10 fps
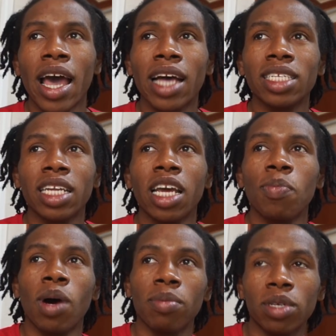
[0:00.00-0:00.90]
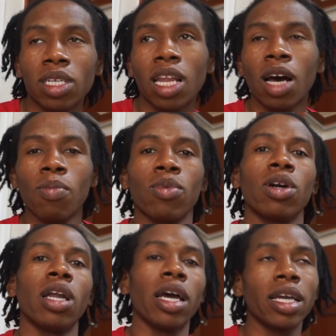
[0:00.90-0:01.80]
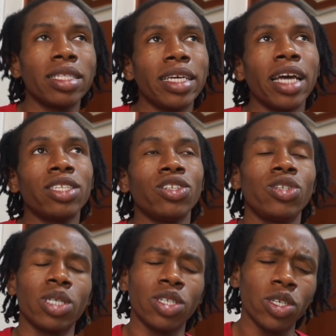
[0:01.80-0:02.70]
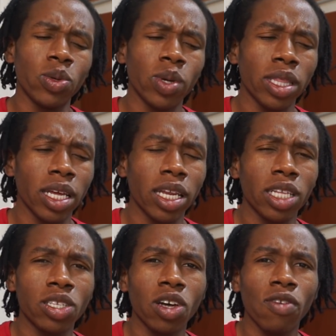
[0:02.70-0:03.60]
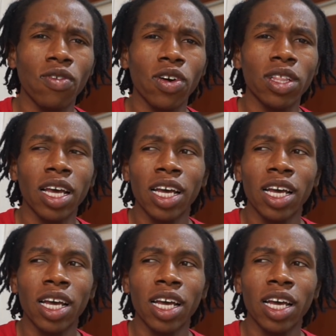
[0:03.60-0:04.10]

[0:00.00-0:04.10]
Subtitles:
As in hip hop, there's a lot more like dances you can do with it and so forth.